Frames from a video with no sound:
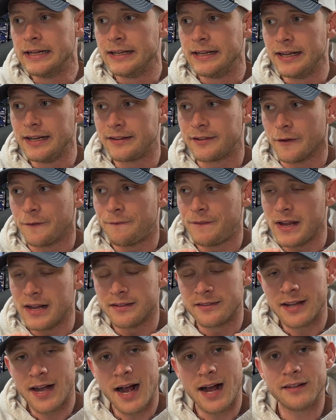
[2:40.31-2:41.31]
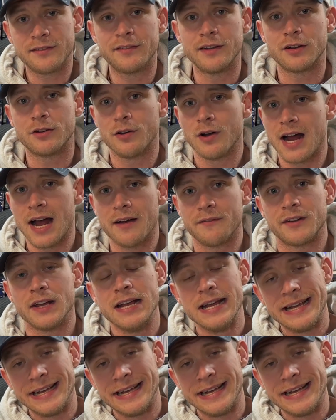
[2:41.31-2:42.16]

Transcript: It's a fantastic craft,